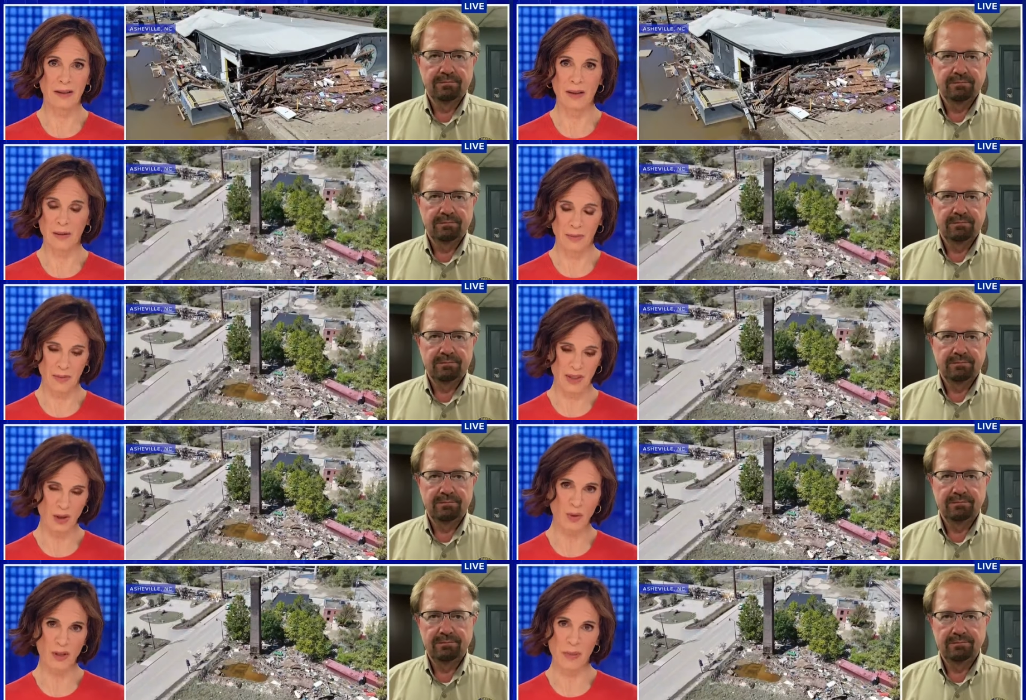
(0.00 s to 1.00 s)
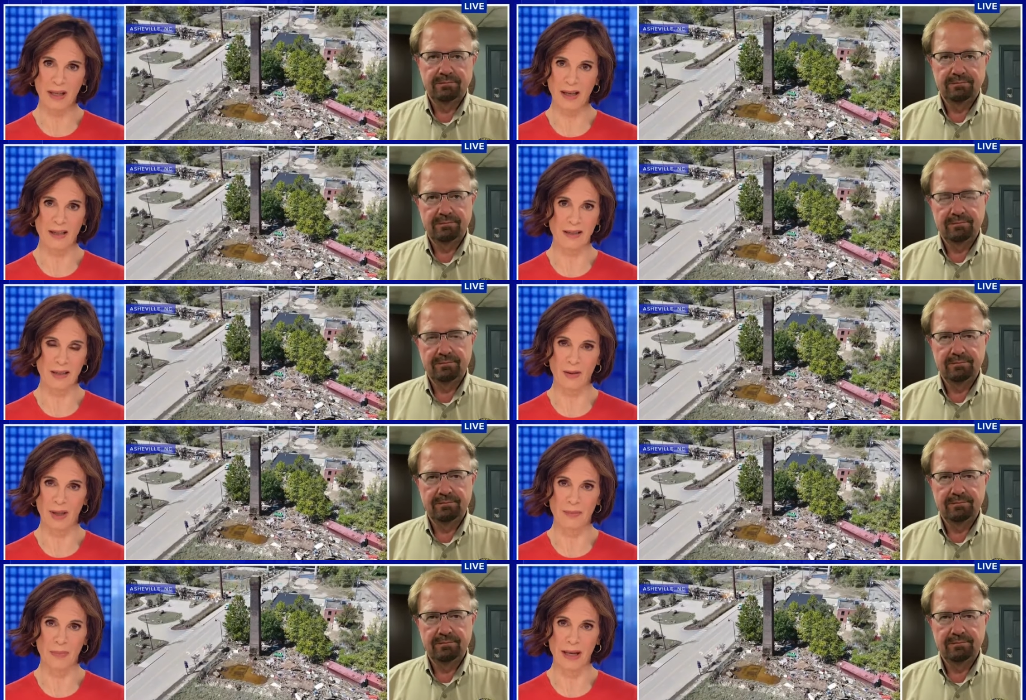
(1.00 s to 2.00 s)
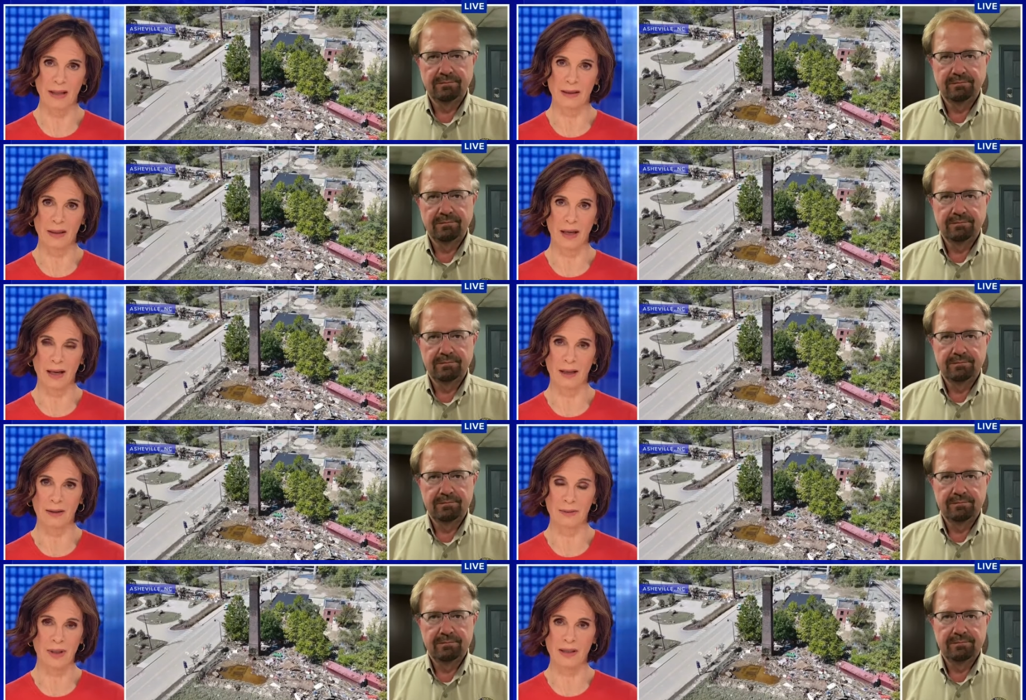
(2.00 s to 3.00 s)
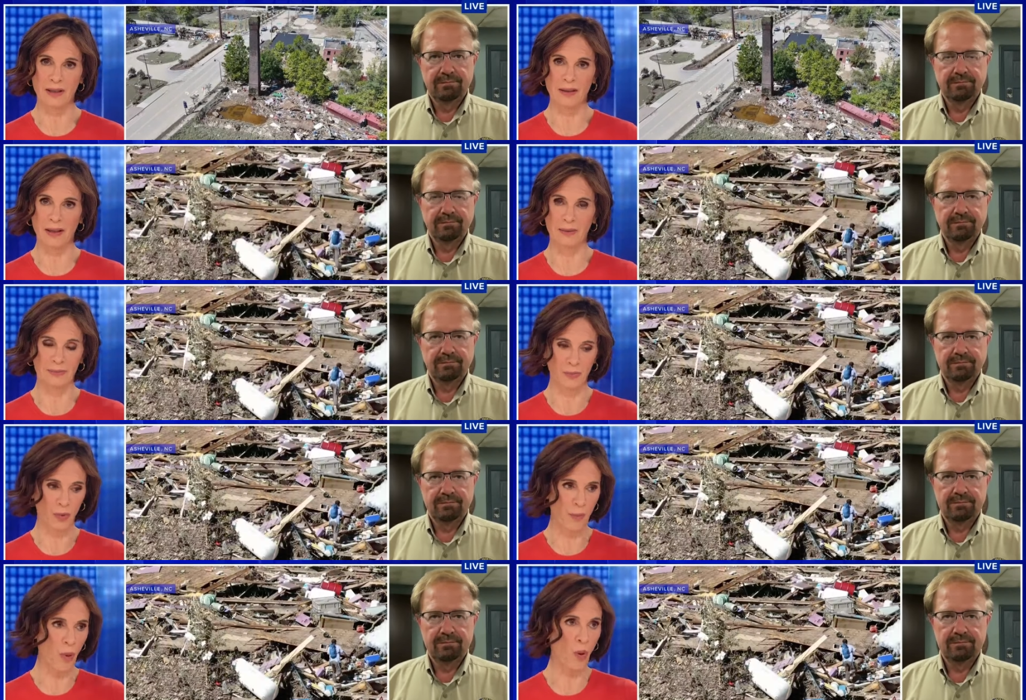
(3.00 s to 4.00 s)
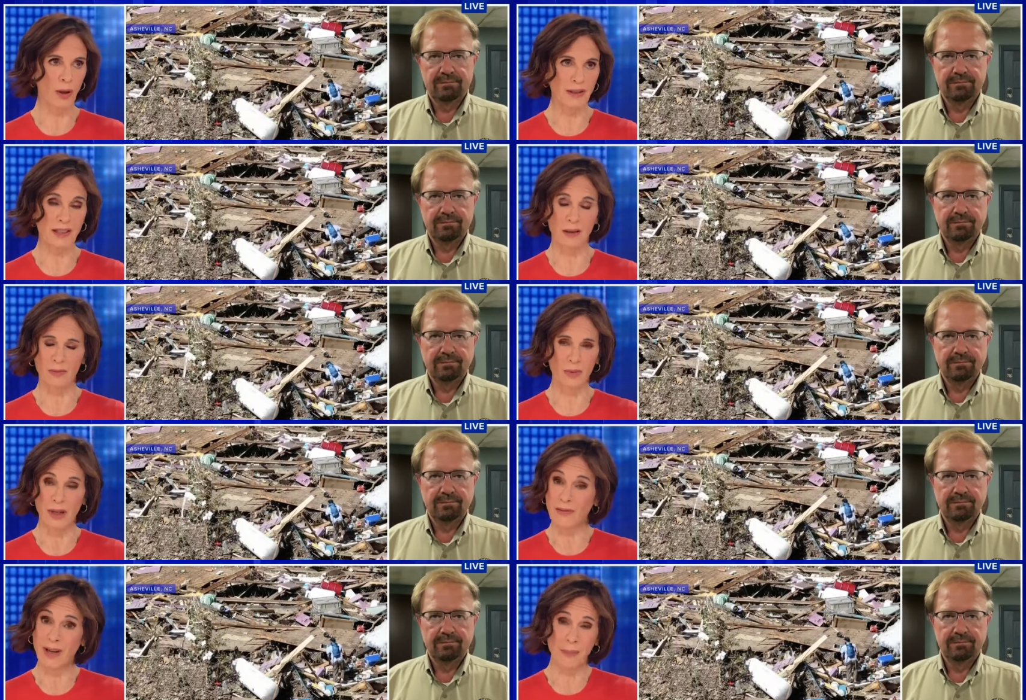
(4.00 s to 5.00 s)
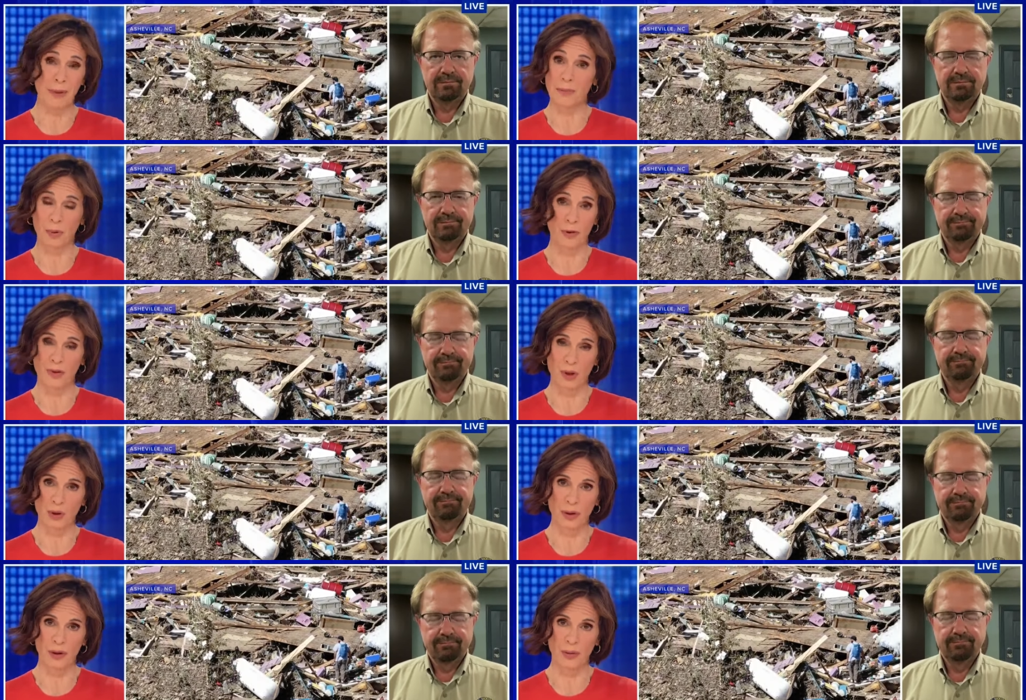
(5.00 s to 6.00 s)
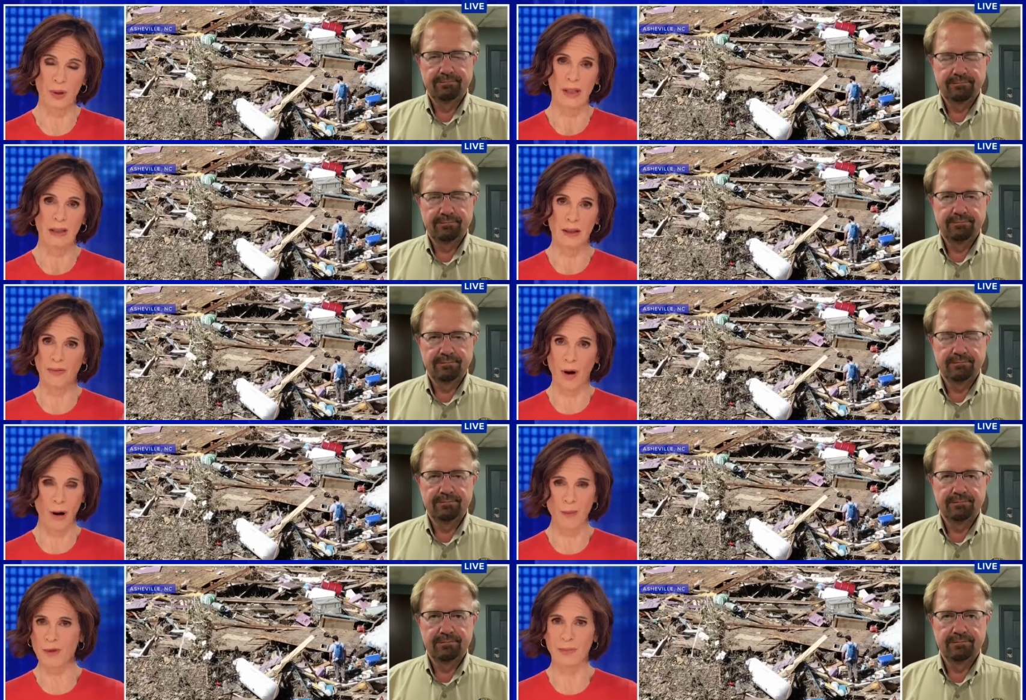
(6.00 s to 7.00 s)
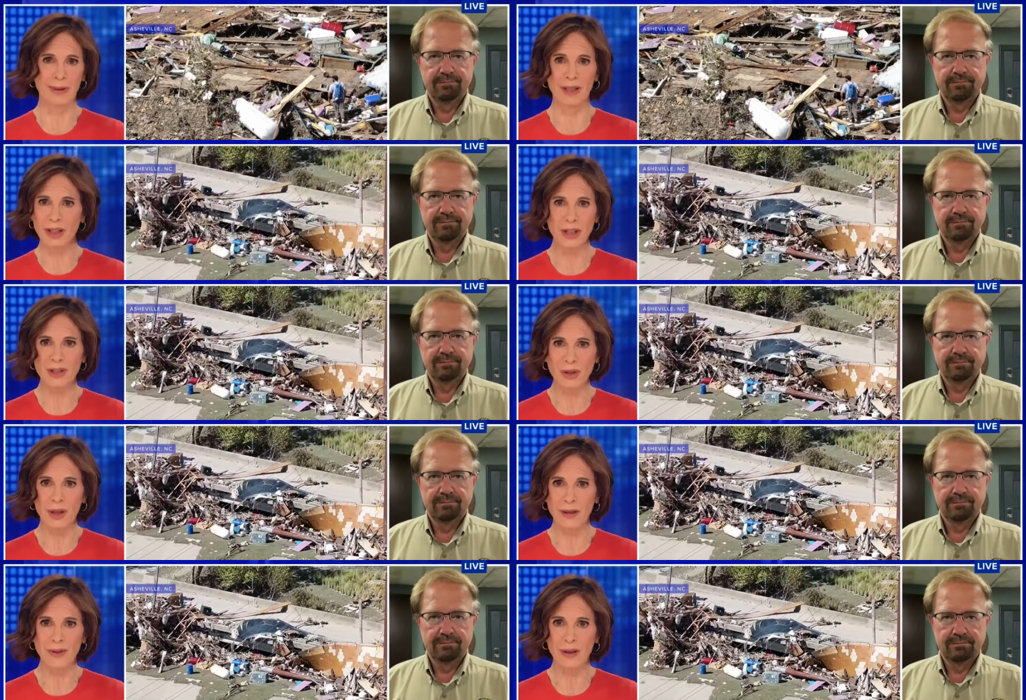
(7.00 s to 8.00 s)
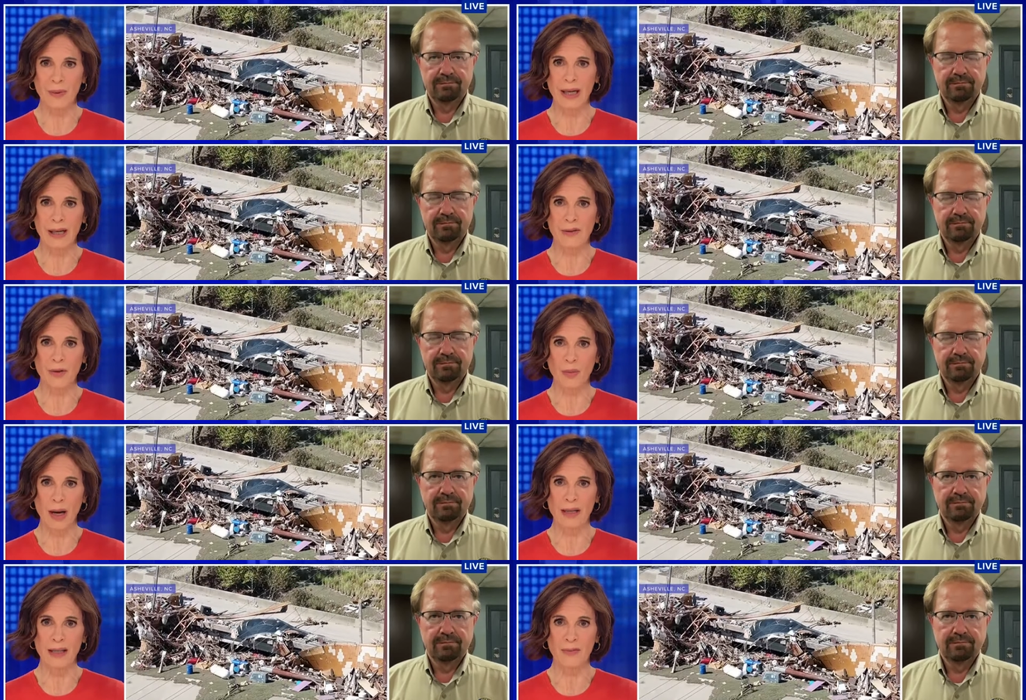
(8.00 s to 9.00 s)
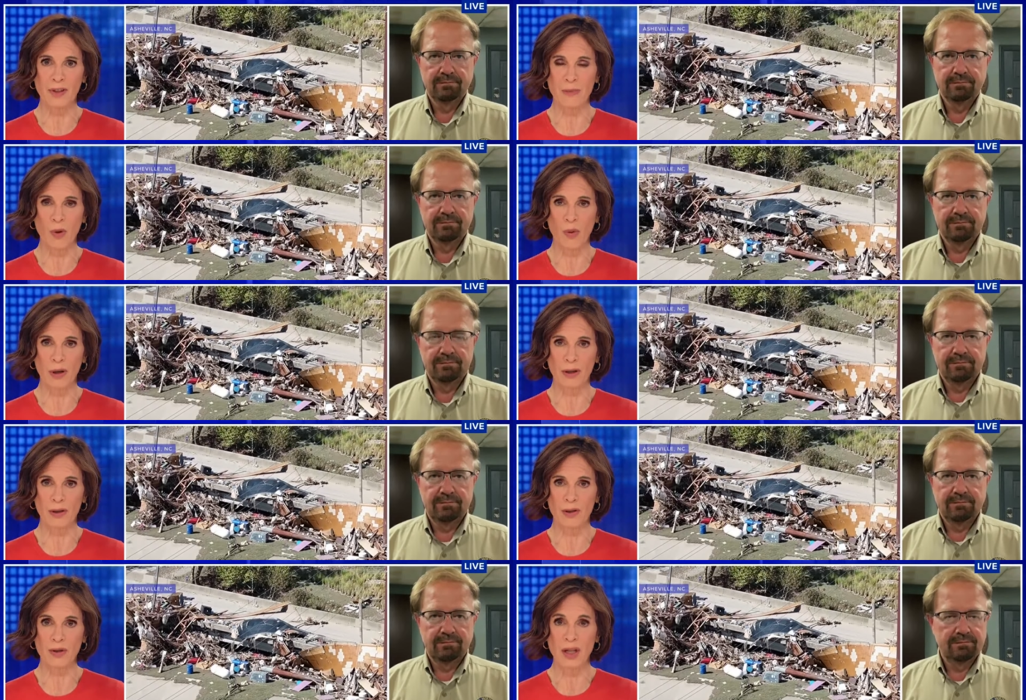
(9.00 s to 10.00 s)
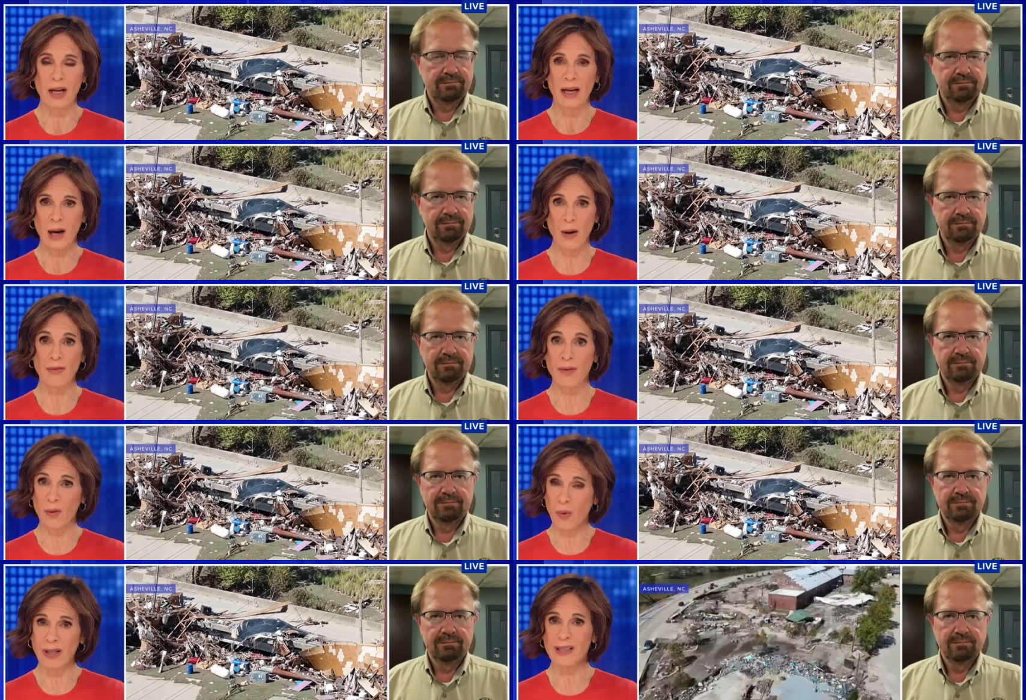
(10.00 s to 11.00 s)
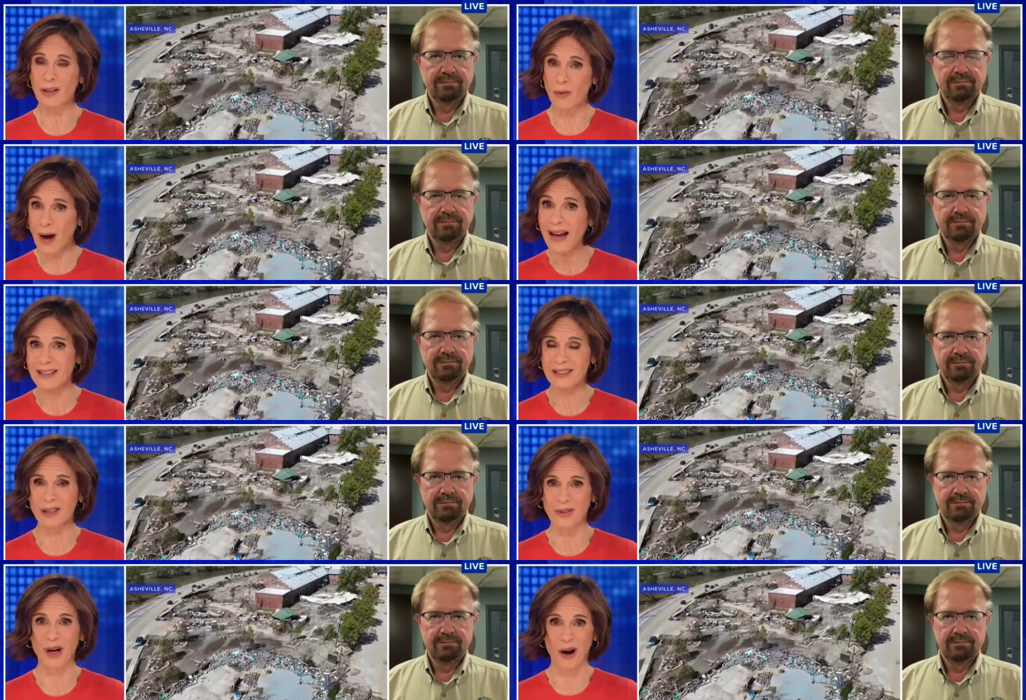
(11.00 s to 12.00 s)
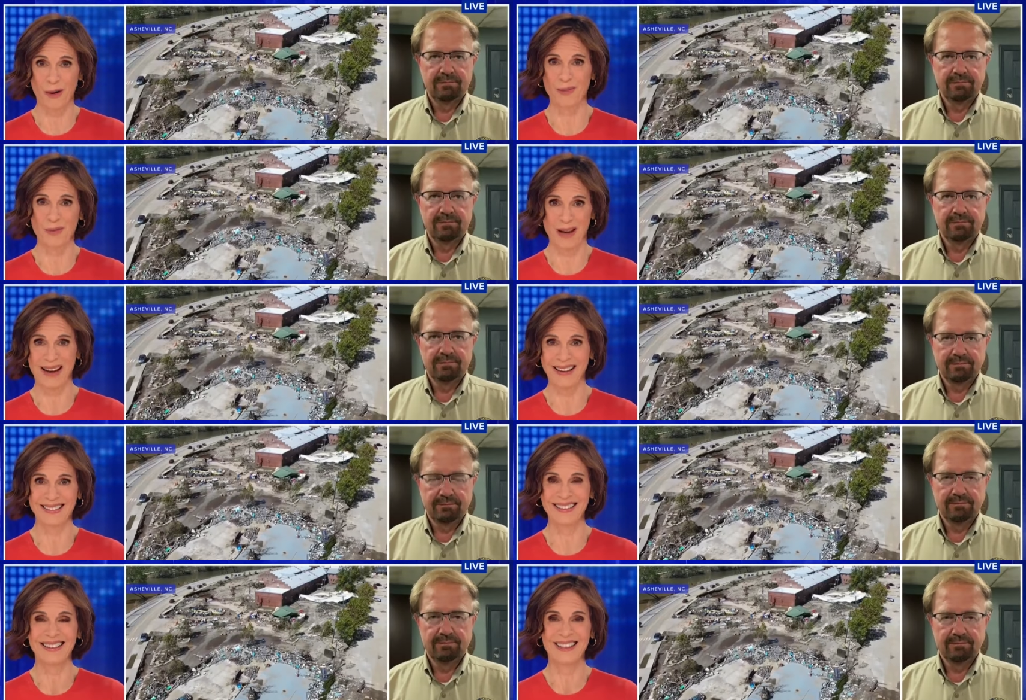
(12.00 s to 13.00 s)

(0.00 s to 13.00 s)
Speaker 1: uh, this was because there had been uh, reports that have not been proven true of armed militias driving around threatening FEMA workers. However, there was an arrest of an armed man